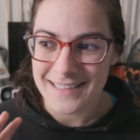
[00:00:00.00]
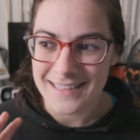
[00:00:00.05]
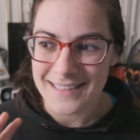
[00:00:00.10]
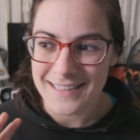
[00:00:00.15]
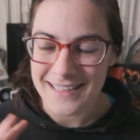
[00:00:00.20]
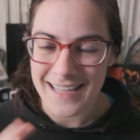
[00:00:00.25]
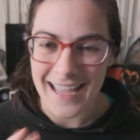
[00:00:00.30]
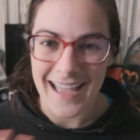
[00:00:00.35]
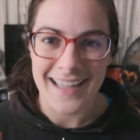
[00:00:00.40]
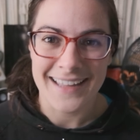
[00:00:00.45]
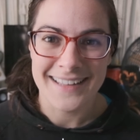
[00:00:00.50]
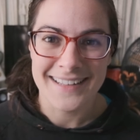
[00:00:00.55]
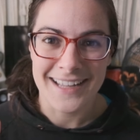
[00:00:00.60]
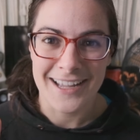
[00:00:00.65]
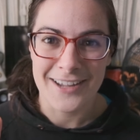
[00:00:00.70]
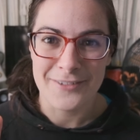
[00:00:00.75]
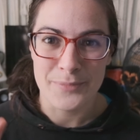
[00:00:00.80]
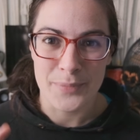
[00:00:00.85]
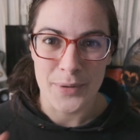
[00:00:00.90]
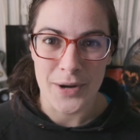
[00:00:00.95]
Uh, yeah,
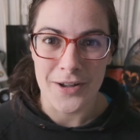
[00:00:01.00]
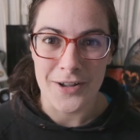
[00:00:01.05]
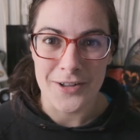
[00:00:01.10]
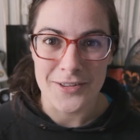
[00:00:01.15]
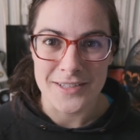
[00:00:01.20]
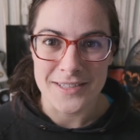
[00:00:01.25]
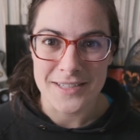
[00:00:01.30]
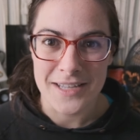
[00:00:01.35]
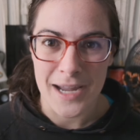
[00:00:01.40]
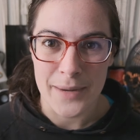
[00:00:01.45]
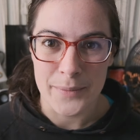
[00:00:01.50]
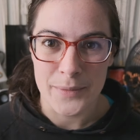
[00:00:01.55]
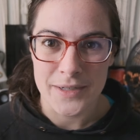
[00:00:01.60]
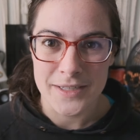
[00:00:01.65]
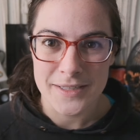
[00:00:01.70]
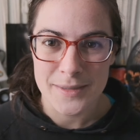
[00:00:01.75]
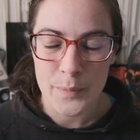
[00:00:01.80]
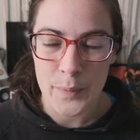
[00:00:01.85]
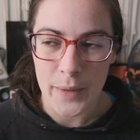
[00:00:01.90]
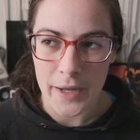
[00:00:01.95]
I've brought all these
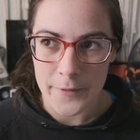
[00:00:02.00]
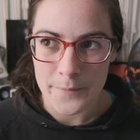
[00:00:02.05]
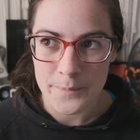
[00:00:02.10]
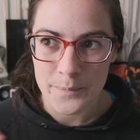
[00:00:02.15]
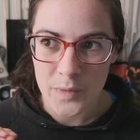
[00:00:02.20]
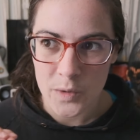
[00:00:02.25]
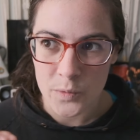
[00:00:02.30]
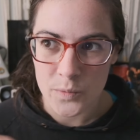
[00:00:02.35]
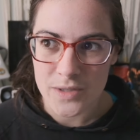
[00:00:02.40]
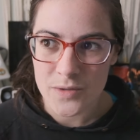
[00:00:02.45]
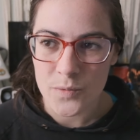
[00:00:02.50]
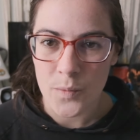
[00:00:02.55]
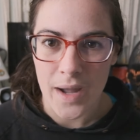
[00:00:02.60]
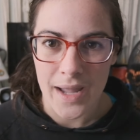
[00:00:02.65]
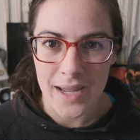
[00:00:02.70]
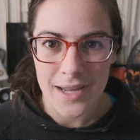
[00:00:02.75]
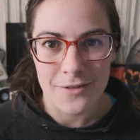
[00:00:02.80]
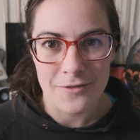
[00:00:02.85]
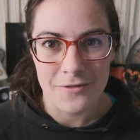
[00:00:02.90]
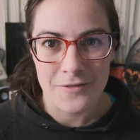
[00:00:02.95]
cameras, but the reason why
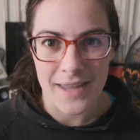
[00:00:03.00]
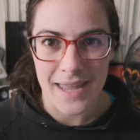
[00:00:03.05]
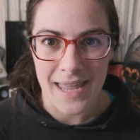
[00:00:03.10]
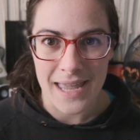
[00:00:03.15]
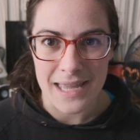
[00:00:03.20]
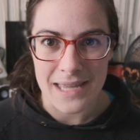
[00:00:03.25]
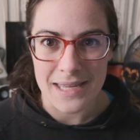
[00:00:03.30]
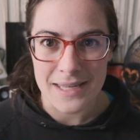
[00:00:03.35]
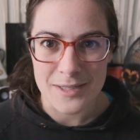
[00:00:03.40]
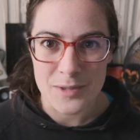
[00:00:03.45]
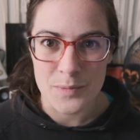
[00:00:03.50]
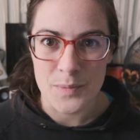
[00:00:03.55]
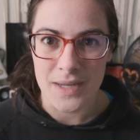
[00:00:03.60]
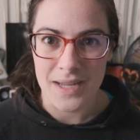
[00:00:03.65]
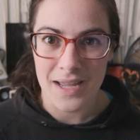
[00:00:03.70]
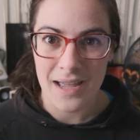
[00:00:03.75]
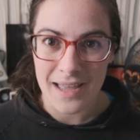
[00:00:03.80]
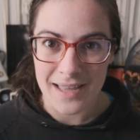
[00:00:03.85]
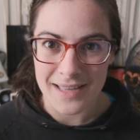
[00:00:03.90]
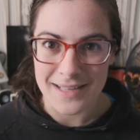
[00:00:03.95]
I can fit eight is
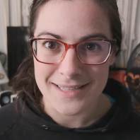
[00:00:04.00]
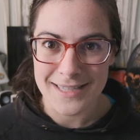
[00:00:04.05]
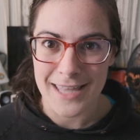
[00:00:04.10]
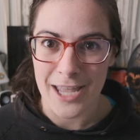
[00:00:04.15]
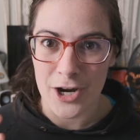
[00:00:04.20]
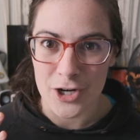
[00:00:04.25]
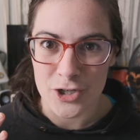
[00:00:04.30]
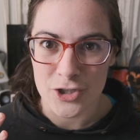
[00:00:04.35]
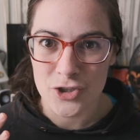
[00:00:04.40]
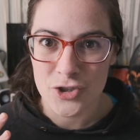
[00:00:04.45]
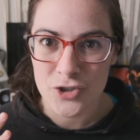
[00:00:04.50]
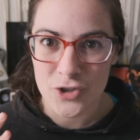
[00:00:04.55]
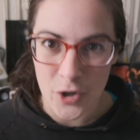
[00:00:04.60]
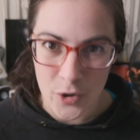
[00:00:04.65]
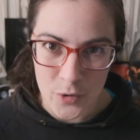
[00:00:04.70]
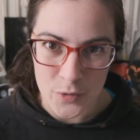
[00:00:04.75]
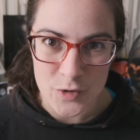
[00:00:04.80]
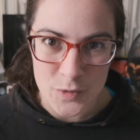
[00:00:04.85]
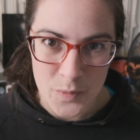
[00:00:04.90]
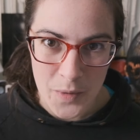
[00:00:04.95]
because they are
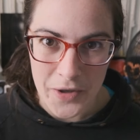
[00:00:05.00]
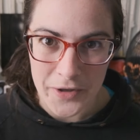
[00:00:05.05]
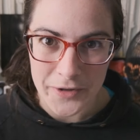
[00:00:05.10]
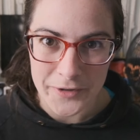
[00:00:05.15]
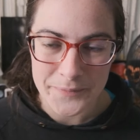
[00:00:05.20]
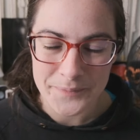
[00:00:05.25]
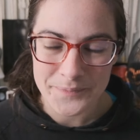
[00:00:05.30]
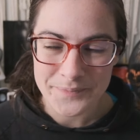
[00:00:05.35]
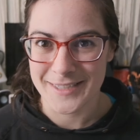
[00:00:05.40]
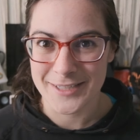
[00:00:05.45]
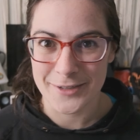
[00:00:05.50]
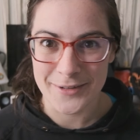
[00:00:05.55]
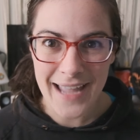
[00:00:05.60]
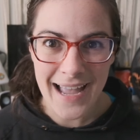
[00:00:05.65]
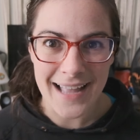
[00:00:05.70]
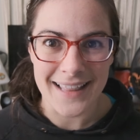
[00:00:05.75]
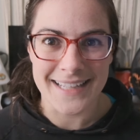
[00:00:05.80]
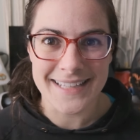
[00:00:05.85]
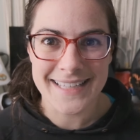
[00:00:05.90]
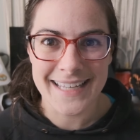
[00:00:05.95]
so small. So
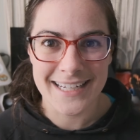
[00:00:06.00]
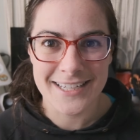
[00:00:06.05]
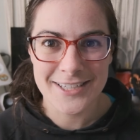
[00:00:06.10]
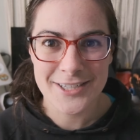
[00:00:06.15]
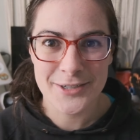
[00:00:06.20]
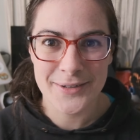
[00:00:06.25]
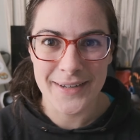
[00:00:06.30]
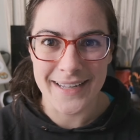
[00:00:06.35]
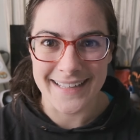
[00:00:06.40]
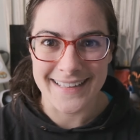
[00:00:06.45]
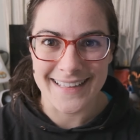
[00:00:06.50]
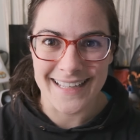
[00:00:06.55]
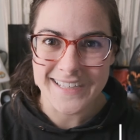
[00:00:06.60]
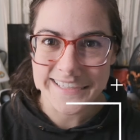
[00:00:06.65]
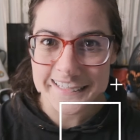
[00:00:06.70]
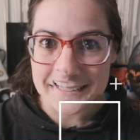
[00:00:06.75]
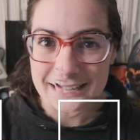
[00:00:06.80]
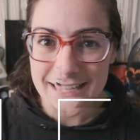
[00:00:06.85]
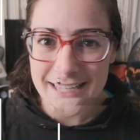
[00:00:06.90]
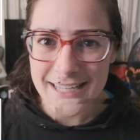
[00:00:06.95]
yeah, let's get into it.
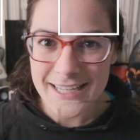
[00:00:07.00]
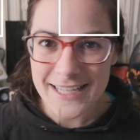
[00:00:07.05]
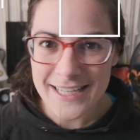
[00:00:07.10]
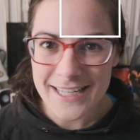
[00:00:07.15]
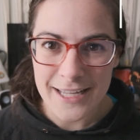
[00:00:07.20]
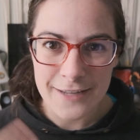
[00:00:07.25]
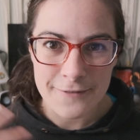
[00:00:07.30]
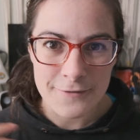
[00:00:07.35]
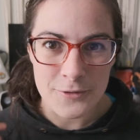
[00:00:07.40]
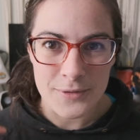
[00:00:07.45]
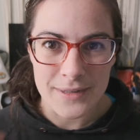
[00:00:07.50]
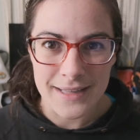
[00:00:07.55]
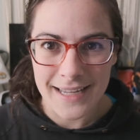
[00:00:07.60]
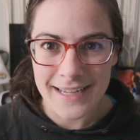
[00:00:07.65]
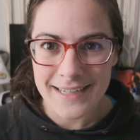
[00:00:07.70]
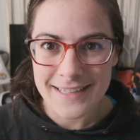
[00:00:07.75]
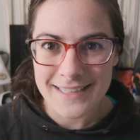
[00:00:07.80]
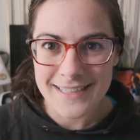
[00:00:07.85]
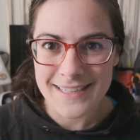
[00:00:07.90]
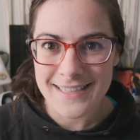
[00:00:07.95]
Let's go. If you would
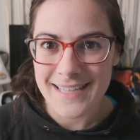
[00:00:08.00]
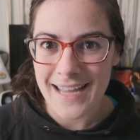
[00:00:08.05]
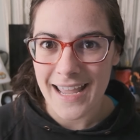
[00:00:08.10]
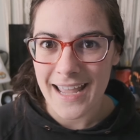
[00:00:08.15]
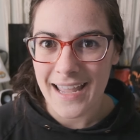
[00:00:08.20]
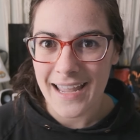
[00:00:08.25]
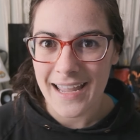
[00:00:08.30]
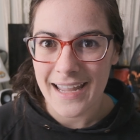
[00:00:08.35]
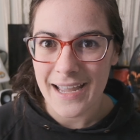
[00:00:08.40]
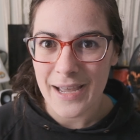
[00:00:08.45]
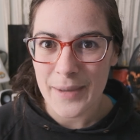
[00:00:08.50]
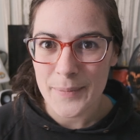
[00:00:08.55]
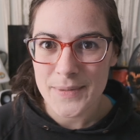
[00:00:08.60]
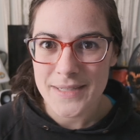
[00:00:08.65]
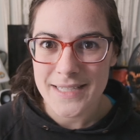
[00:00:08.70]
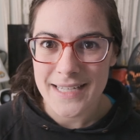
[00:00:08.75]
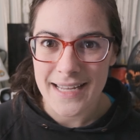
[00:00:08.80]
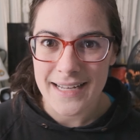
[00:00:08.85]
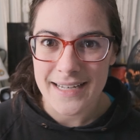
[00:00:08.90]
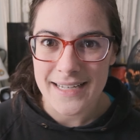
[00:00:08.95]
like to stay
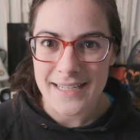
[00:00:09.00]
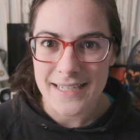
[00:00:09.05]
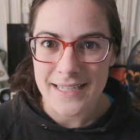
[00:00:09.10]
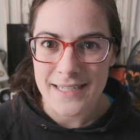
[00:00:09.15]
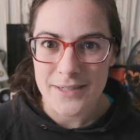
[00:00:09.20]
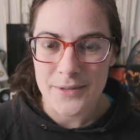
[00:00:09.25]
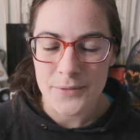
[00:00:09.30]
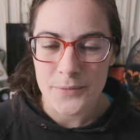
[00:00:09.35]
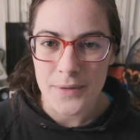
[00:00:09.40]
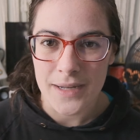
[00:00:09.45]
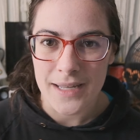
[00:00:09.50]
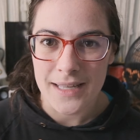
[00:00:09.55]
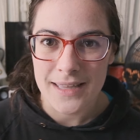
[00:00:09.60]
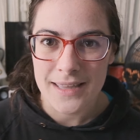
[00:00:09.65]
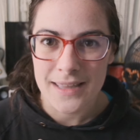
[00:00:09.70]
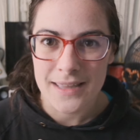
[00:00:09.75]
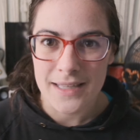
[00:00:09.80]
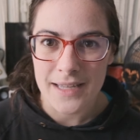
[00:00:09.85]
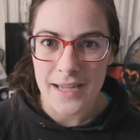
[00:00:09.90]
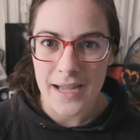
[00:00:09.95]
updated with
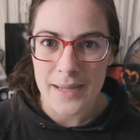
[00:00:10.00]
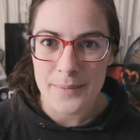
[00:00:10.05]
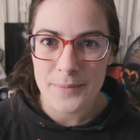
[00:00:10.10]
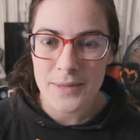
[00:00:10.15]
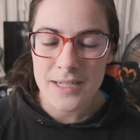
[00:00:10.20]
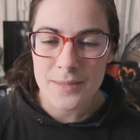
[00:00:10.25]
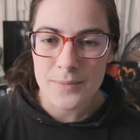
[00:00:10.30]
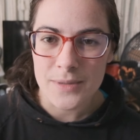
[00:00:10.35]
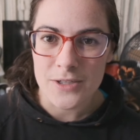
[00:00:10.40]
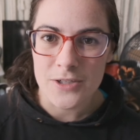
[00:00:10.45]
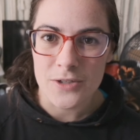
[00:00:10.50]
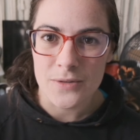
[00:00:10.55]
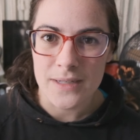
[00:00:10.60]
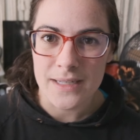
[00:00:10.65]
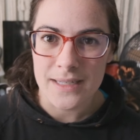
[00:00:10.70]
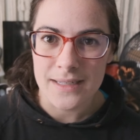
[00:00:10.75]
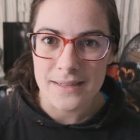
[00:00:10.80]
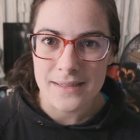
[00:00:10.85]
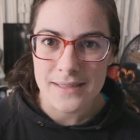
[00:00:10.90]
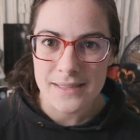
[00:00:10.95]
I'm gonna be
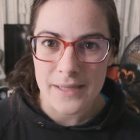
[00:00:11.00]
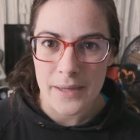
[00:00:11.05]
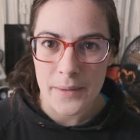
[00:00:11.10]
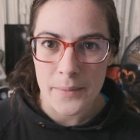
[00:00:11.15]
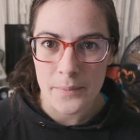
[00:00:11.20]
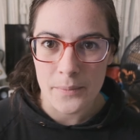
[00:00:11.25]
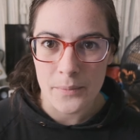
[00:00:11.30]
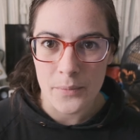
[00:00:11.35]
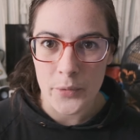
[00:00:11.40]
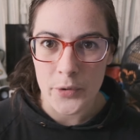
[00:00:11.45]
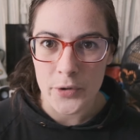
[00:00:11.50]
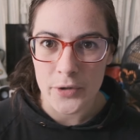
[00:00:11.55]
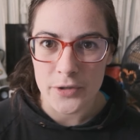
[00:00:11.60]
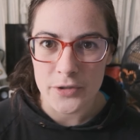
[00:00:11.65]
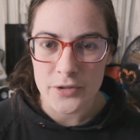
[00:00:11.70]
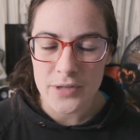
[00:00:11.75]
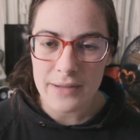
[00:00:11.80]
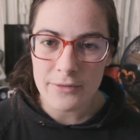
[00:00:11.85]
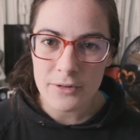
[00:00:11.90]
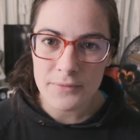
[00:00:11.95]
doing some more
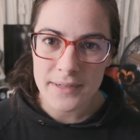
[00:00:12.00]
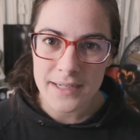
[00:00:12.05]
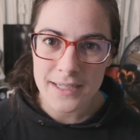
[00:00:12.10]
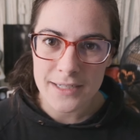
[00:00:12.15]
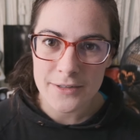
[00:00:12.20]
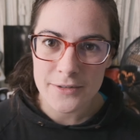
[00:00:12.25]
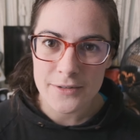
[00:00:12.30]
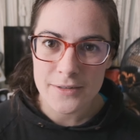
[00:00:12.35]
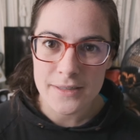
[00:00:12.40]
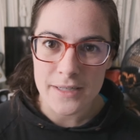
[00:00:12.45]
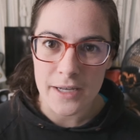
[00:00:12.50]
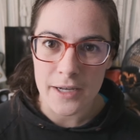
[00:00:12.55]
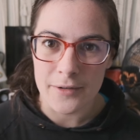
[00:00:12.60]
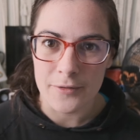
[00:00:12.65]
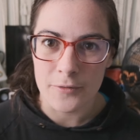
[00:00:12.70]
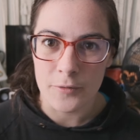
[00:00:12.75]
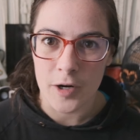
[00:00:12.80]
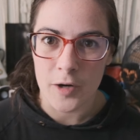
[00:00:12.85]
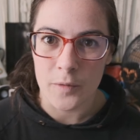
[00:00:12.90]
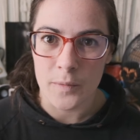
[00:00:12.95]
travel videos
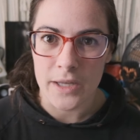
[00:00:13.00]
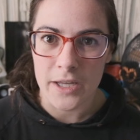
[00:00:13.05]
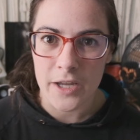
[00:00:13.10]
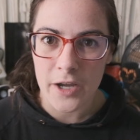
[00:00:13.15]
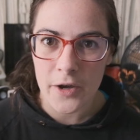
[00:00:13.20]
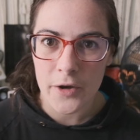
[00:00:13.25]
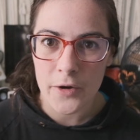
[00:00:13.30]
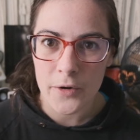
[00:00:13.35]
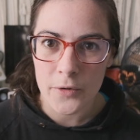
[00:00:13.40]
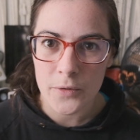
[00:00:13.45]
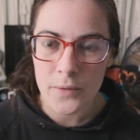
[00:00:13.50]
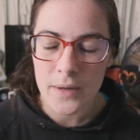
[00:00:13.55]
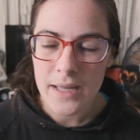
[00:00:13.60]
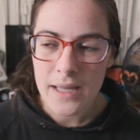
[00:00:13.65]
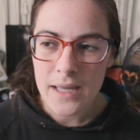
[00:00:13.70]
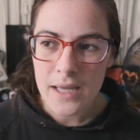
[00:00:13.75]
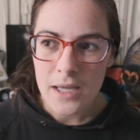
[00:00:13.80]
of where we go.